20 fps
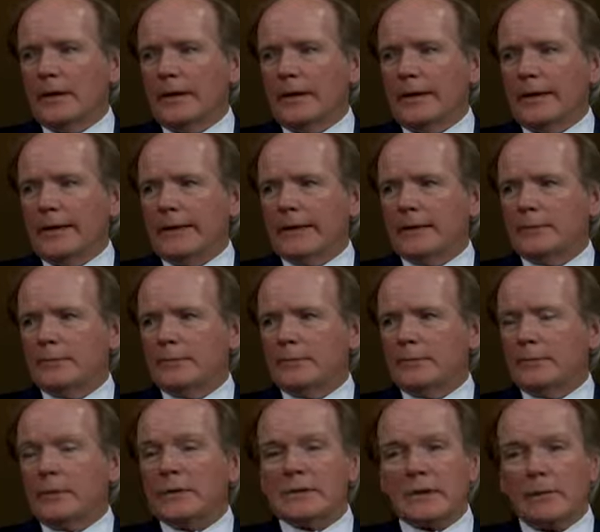um,
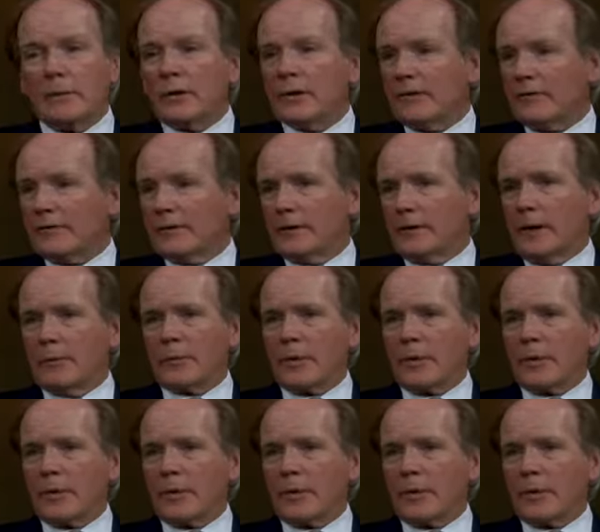we doubled our